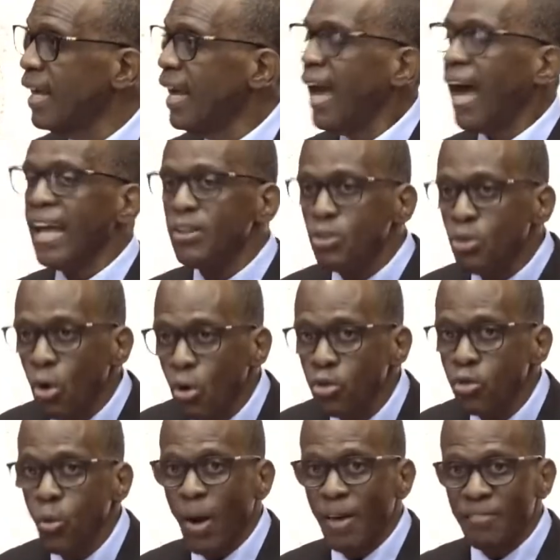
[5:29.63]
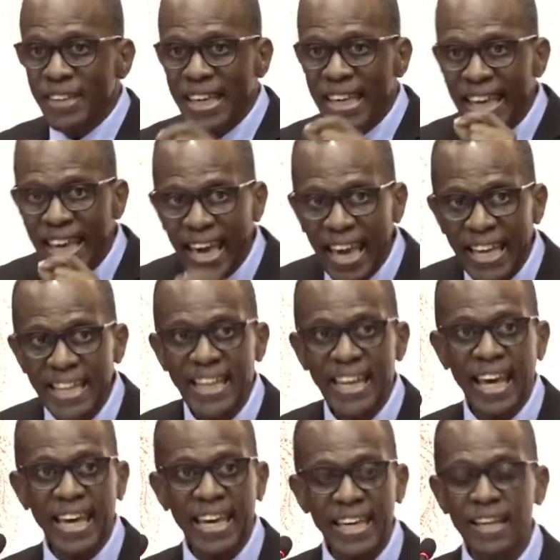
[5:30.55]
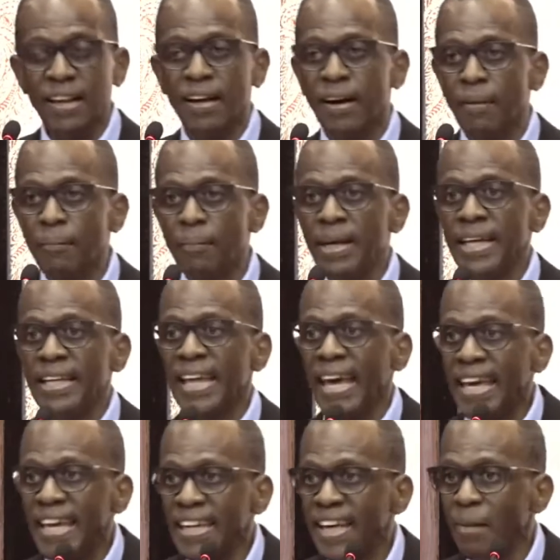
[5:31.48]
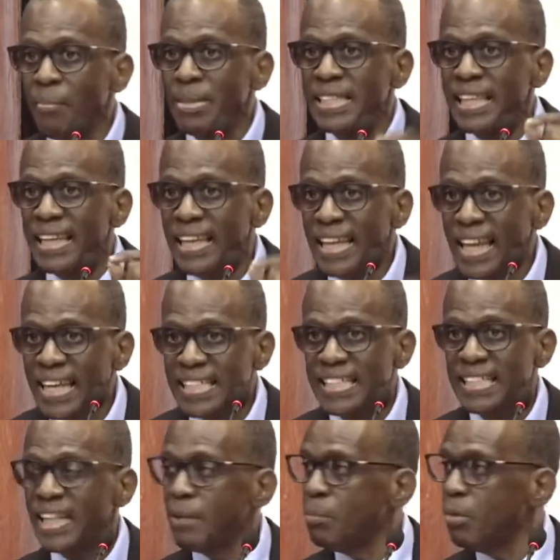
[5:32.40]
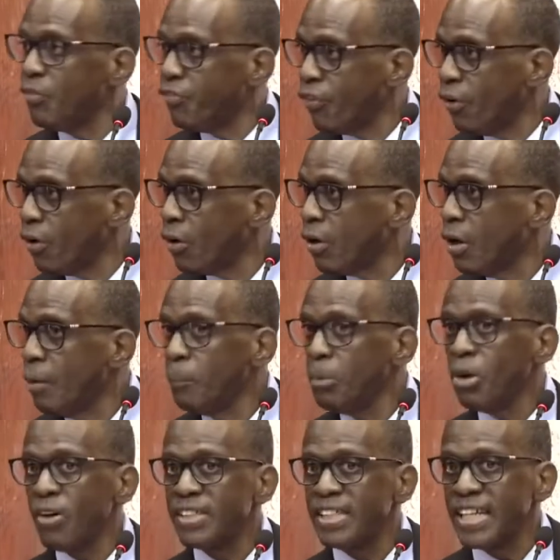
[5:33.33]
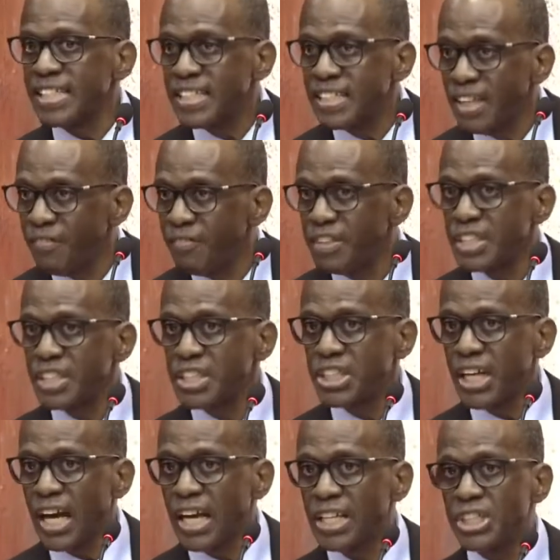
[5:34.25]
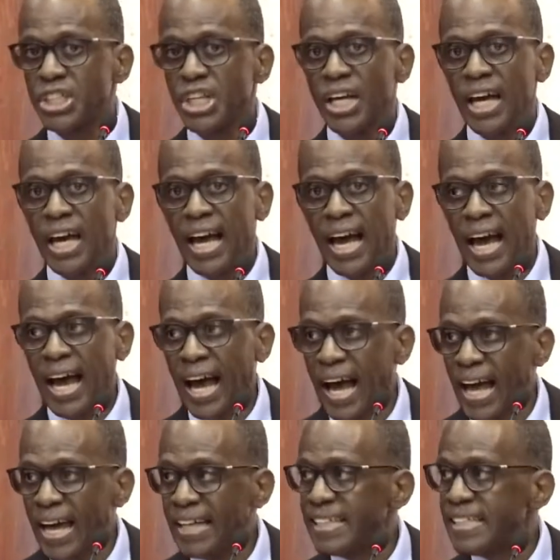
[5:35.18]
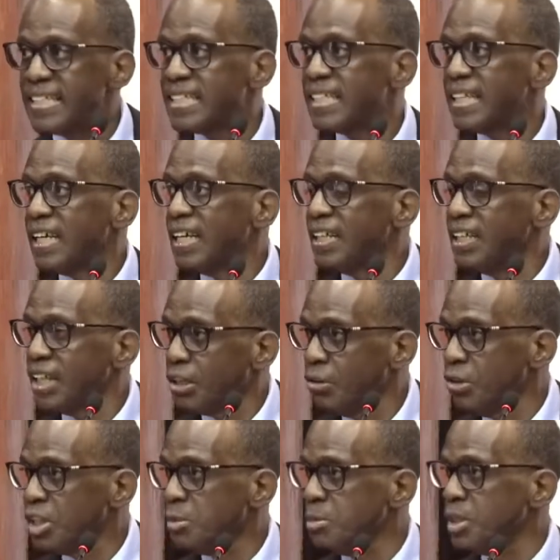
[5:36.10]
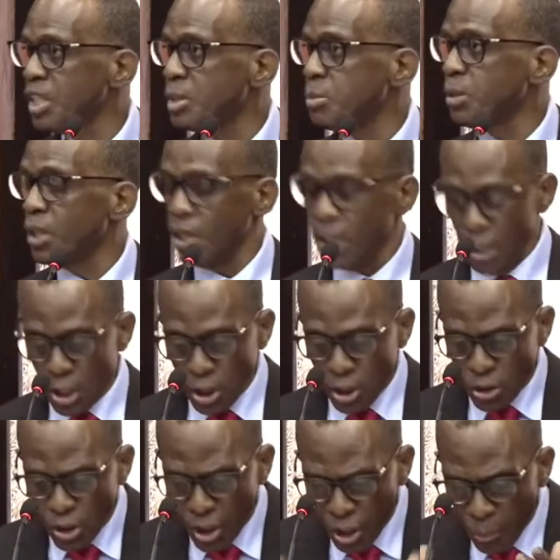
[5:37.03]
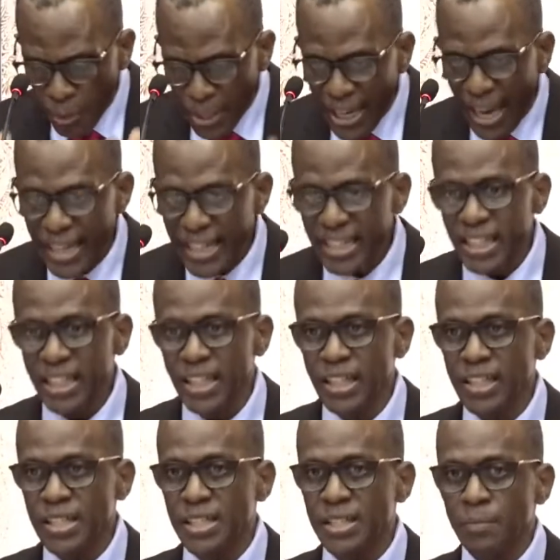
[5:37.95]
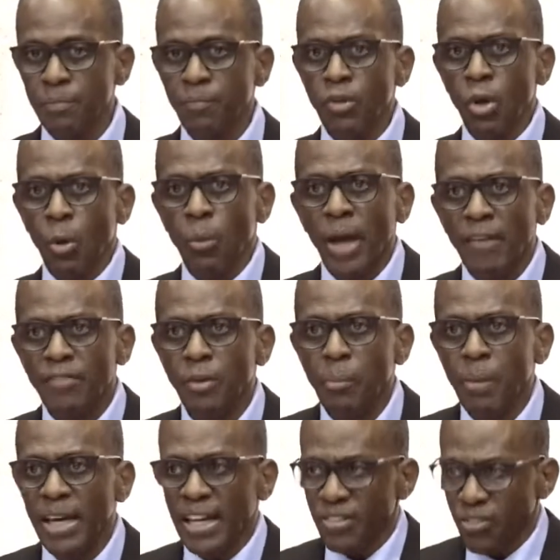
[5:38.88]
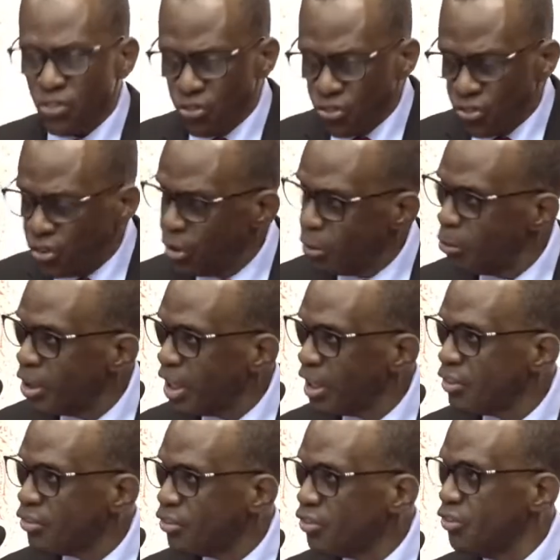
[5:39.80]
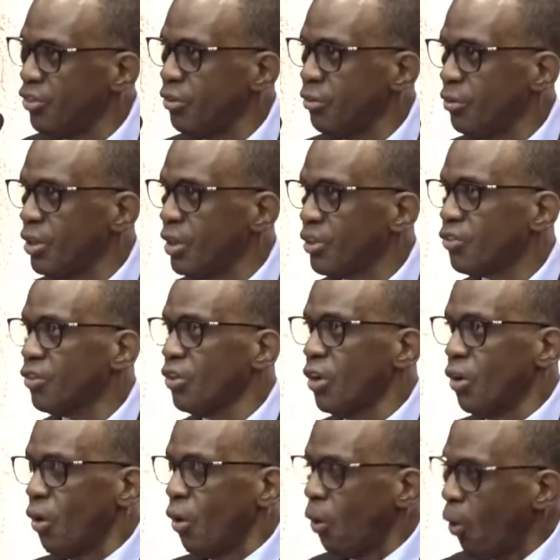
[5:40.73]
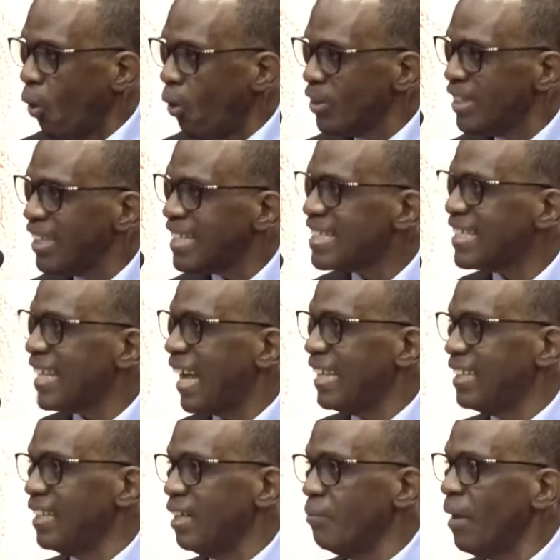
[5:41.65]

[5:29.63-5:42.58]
And those who have gained their income is less than before because their service charge has decreased, Mr. Speaker. So the reality is, we have to make a serious understanding.